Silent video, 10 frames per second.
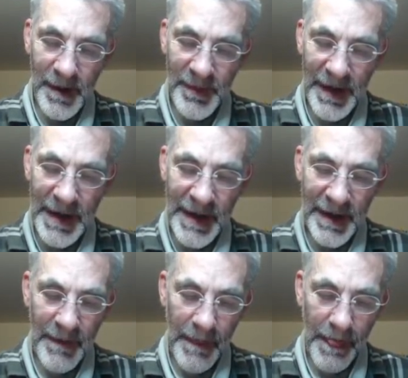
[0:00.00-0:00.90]

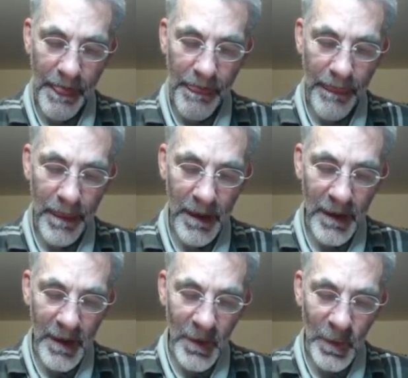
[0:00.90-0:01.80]
E
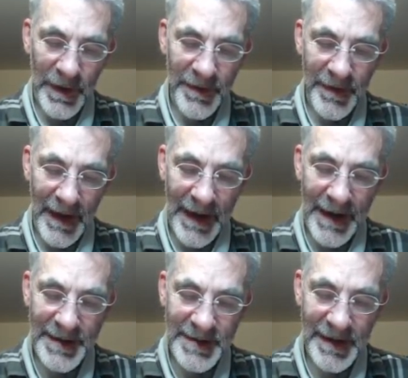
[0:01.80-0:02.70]
with
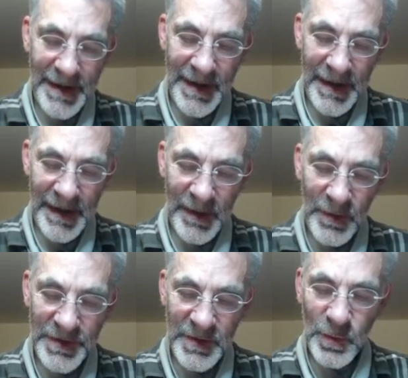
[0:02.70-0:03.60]
A to the E
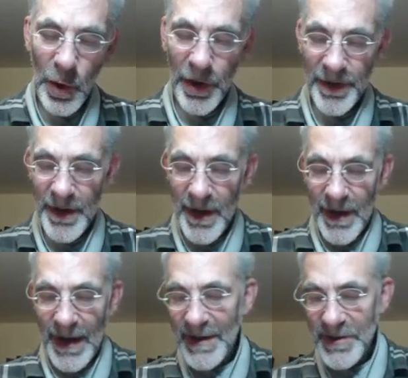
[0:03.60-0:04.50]
equals 1.
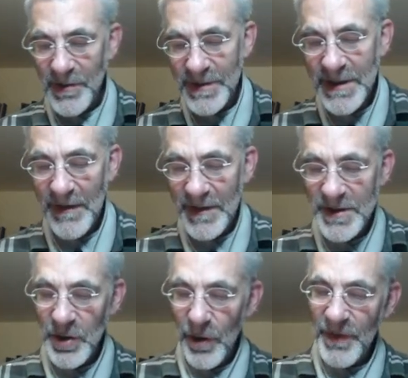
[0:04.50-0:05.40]
And you can see this
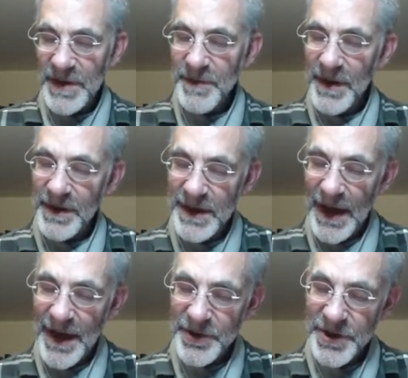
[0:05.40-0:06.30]
is obvious because
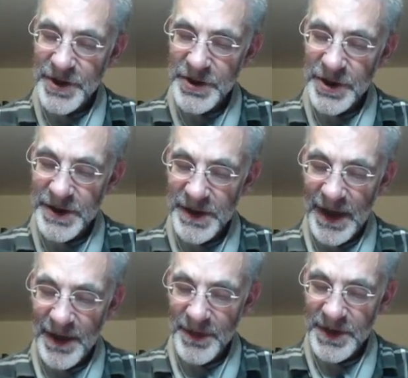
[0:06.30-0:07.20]
H is just the
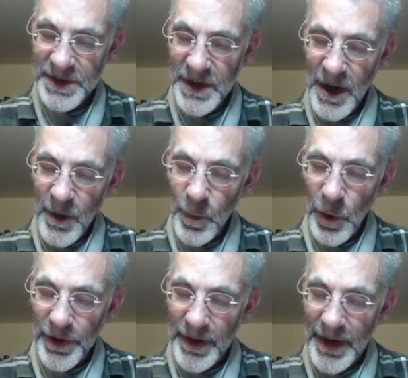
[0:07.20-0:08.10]
elements
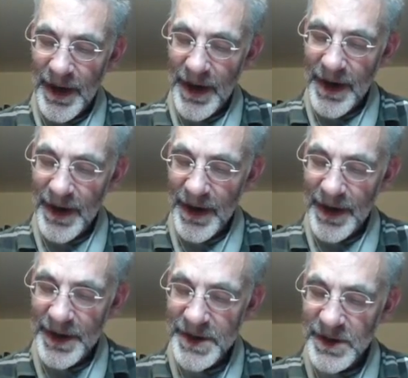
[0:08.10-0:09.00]
1A,
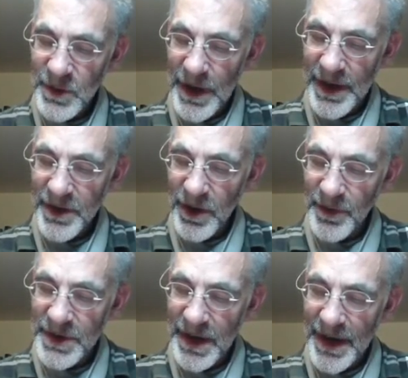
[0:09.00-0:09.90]
A squared
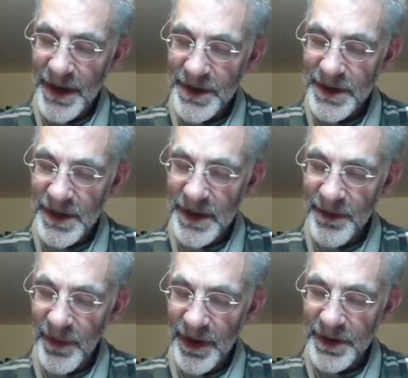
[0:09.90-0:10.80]
up to A to the E
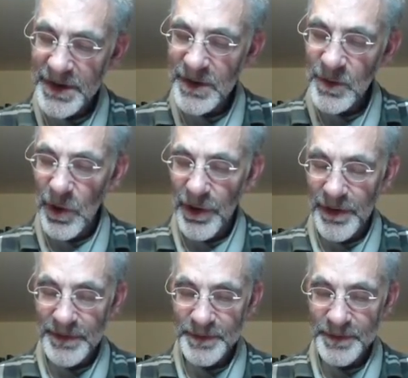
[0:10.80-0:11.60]
minus 1.